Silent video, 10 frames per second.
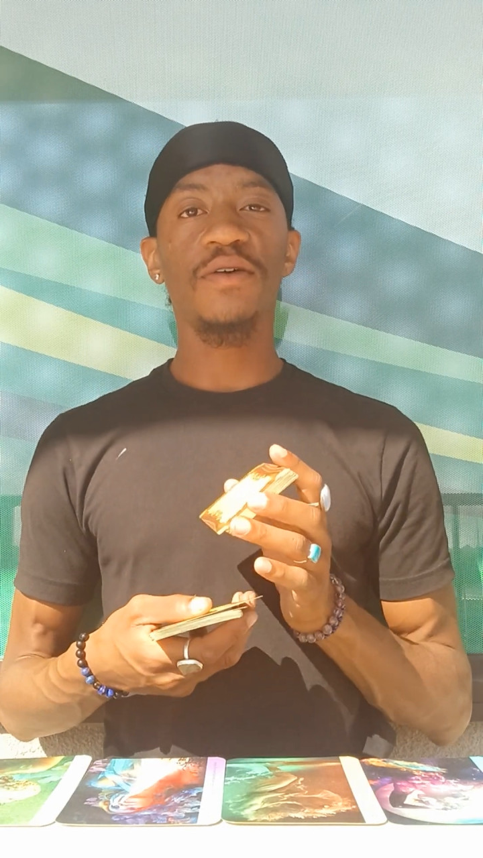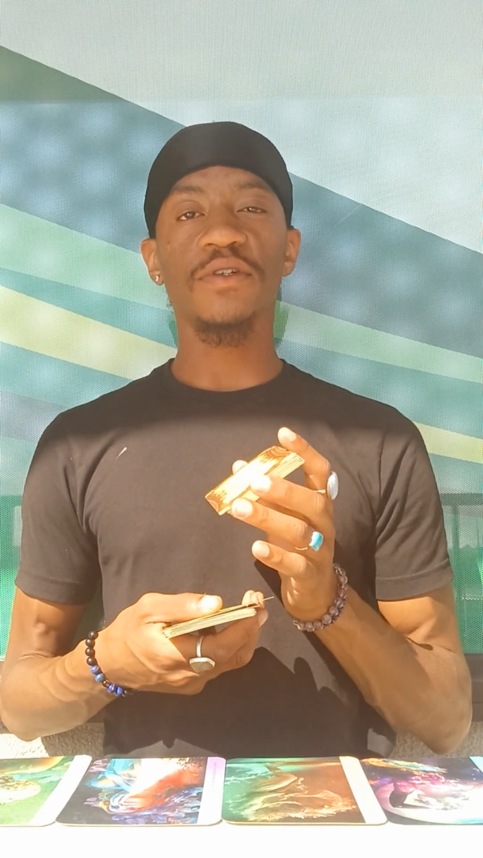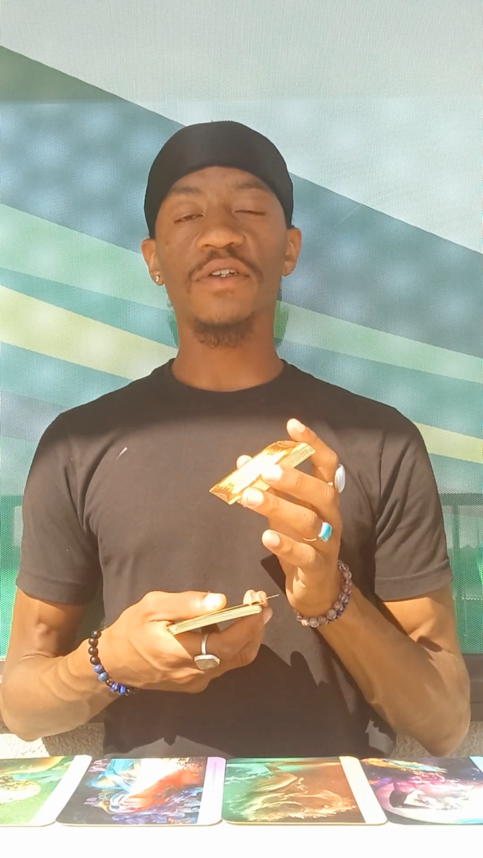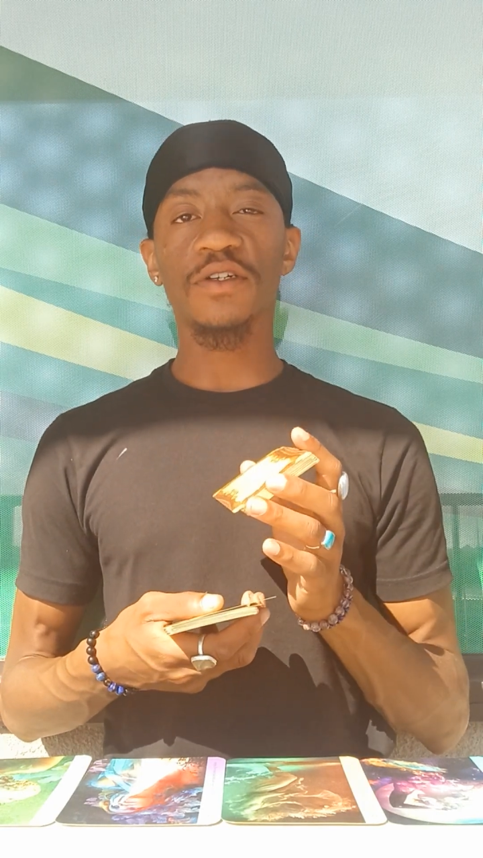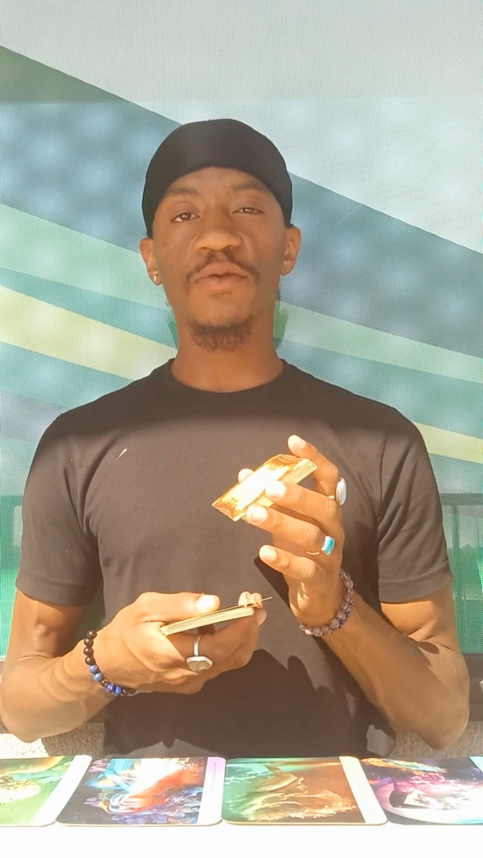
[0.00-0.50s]

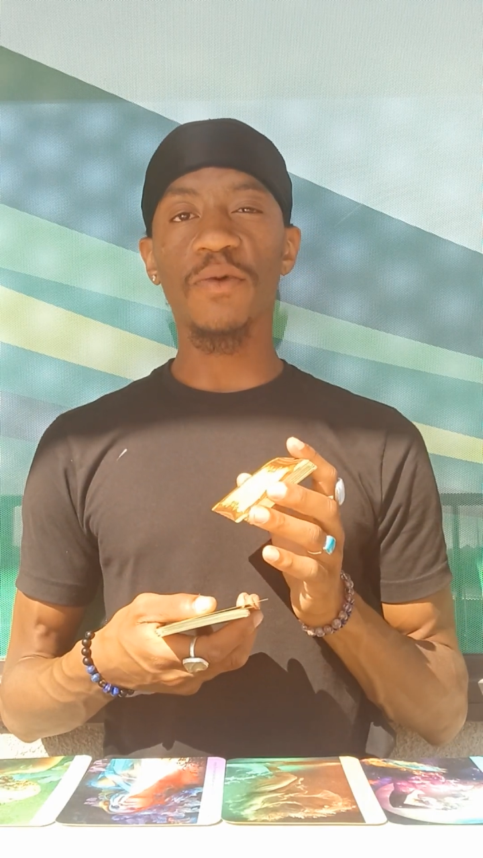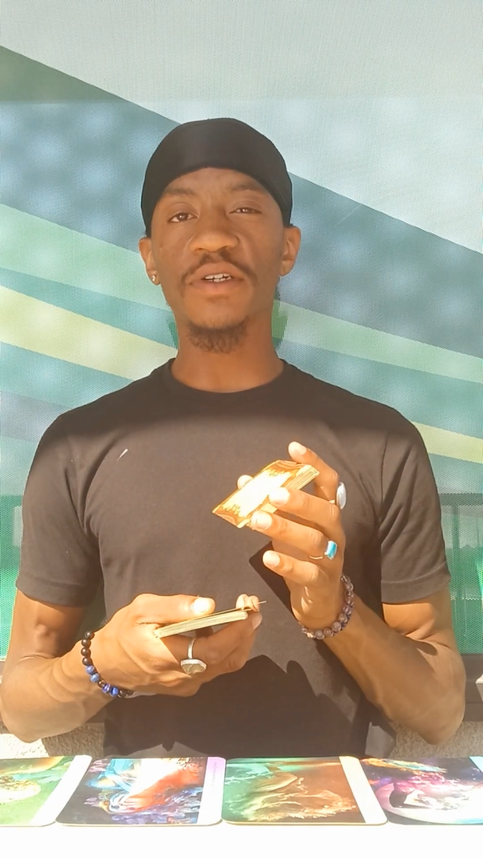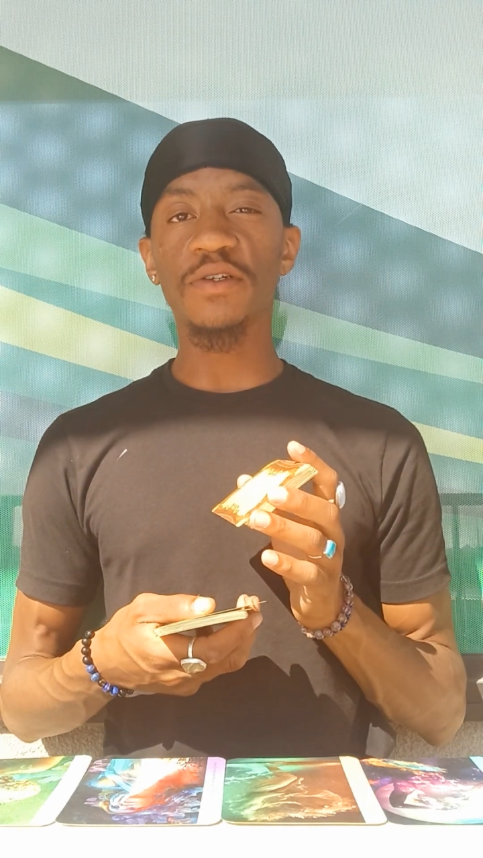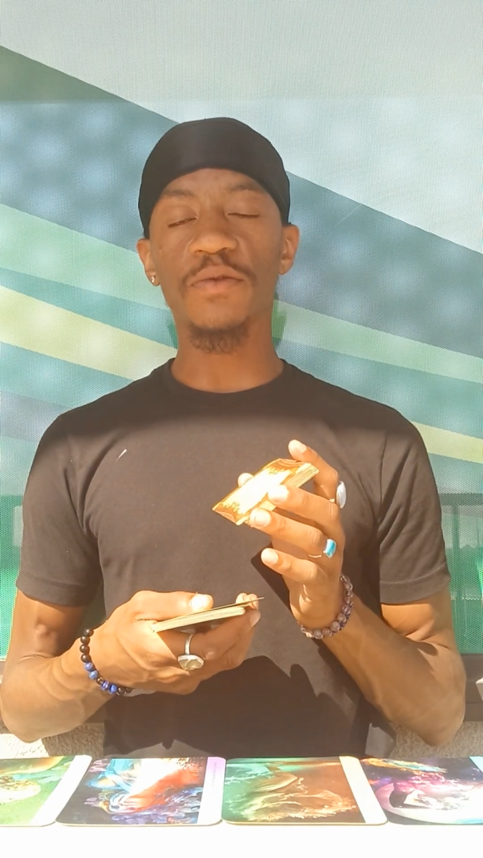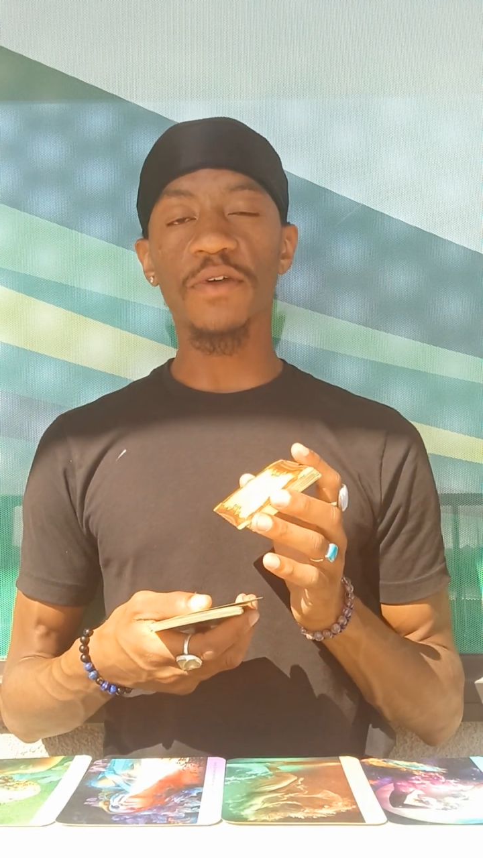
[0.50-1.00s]
It's just
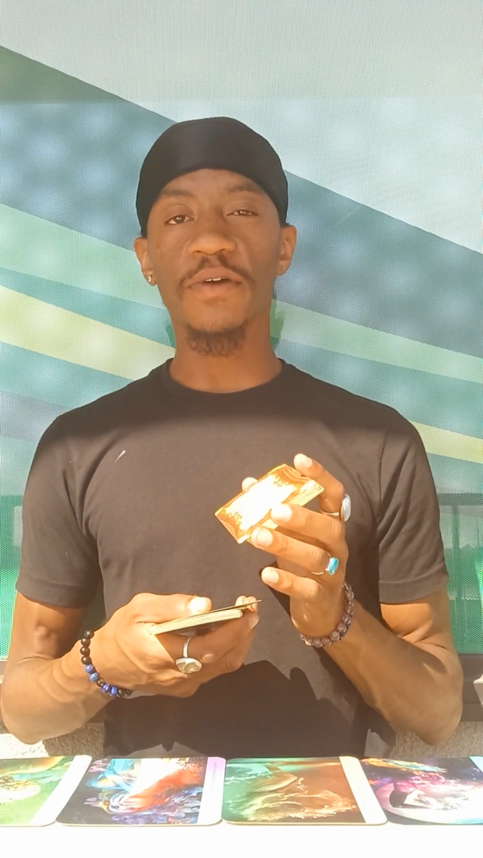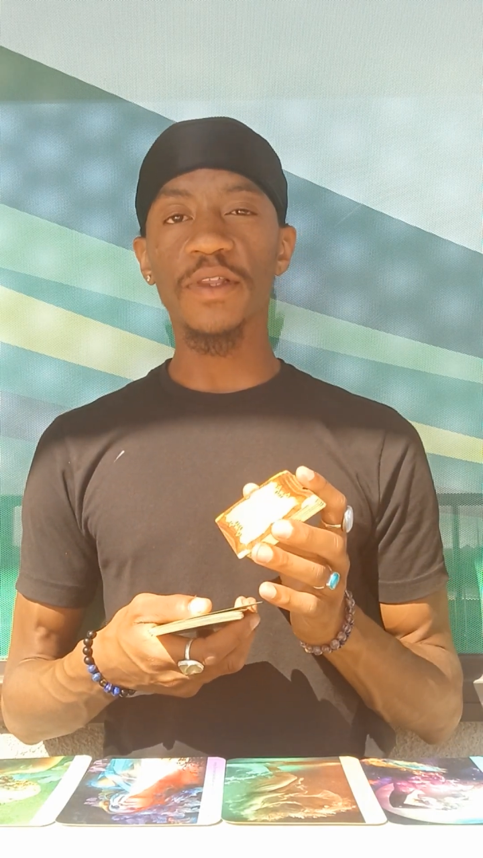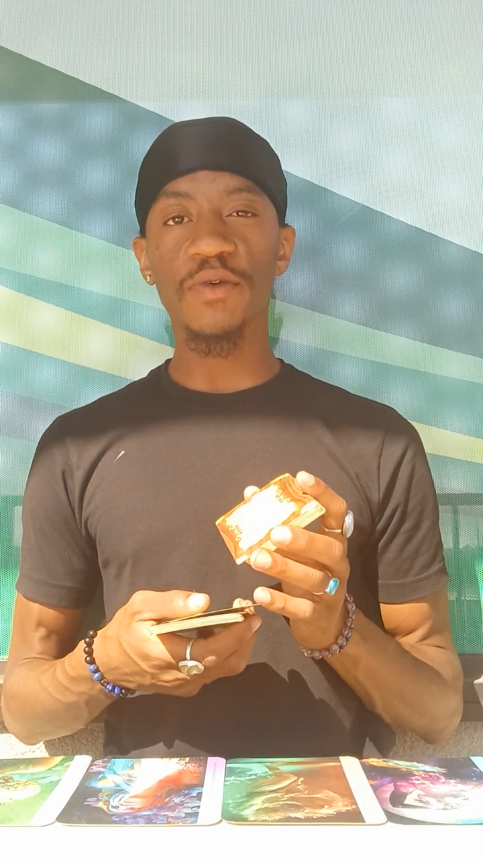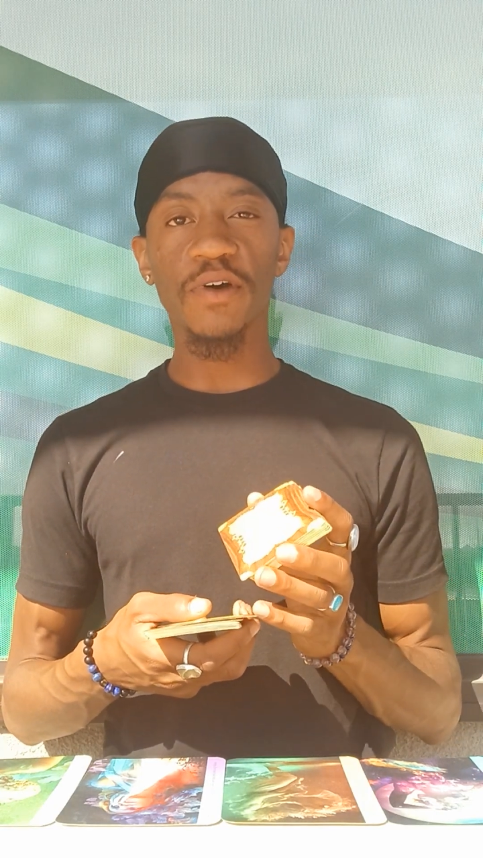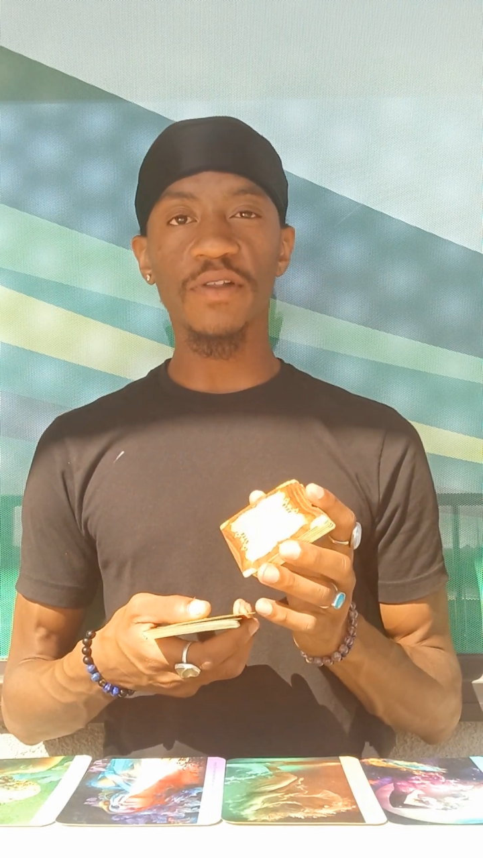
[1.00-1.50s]

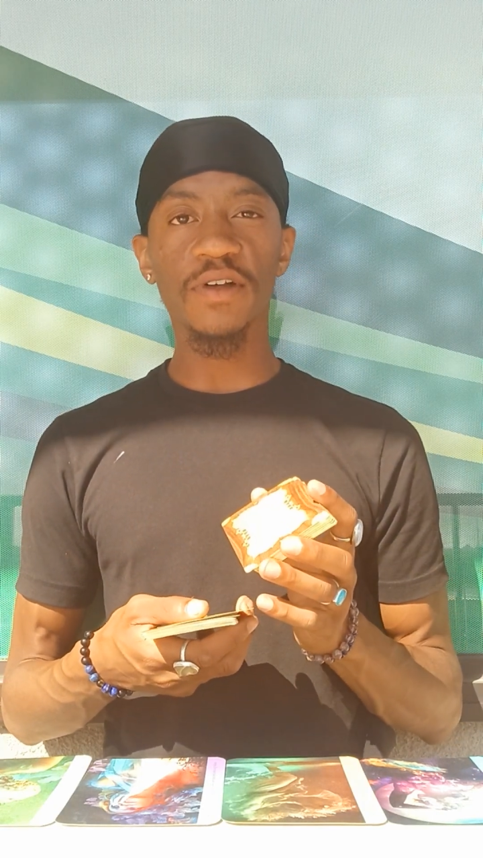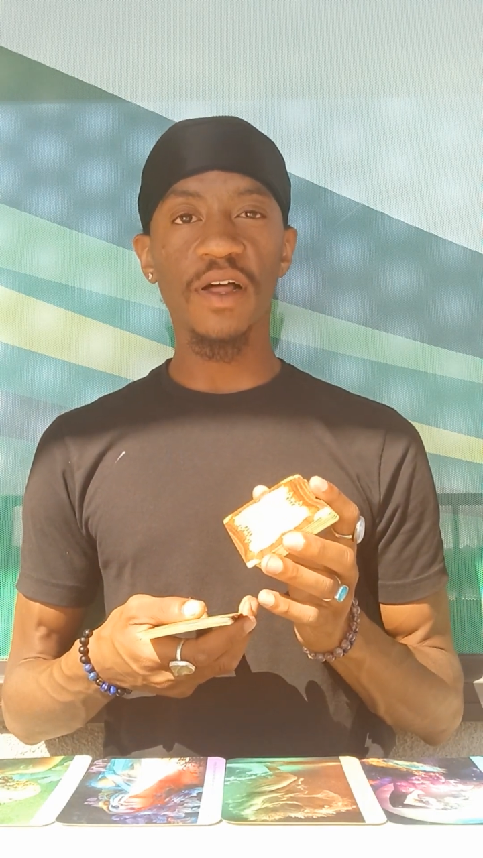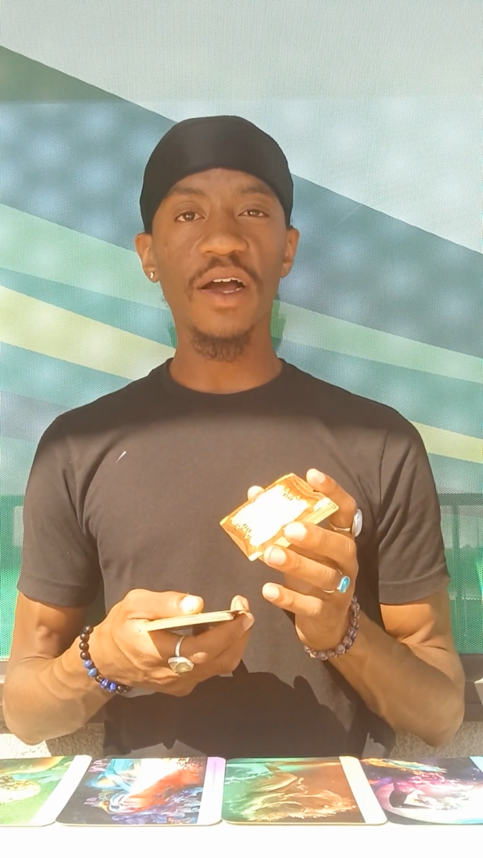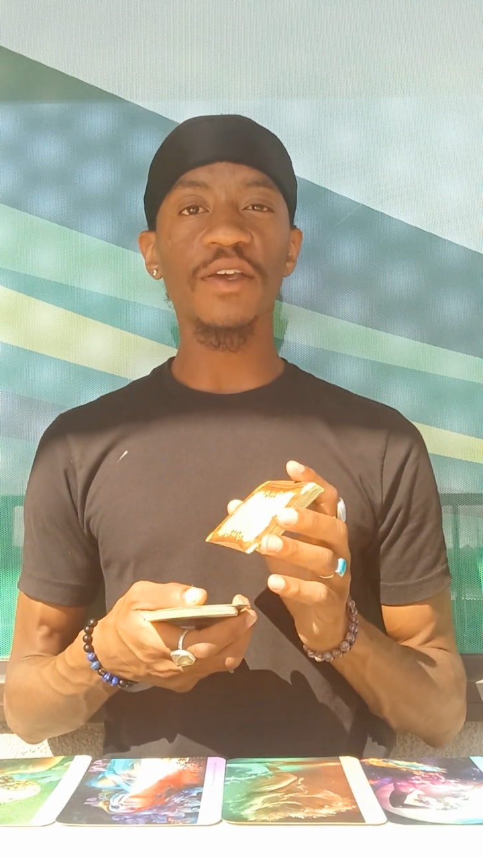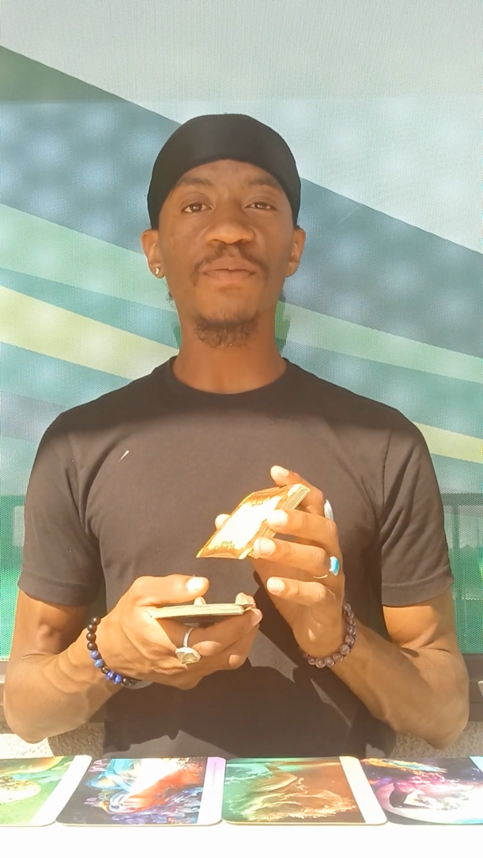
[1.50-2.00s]
22:33 on the clock.